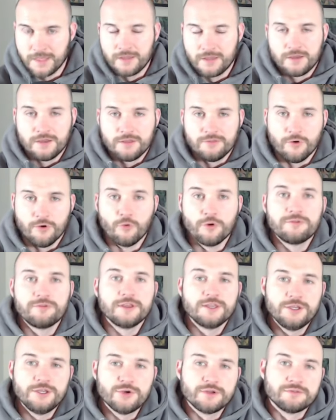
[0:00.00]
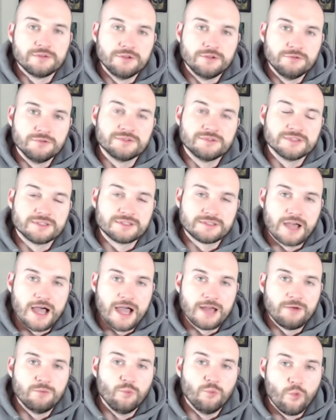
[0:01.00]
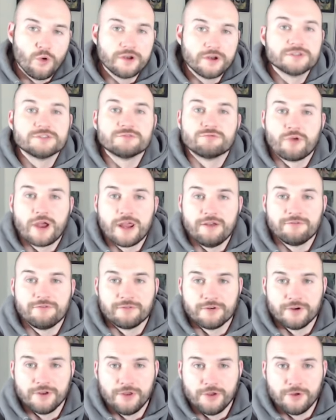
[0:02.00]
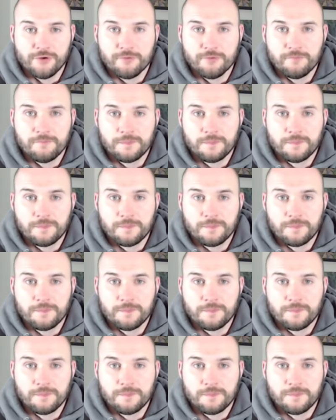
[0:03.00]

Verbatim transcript: The only thing you have to do is decide what is right for you.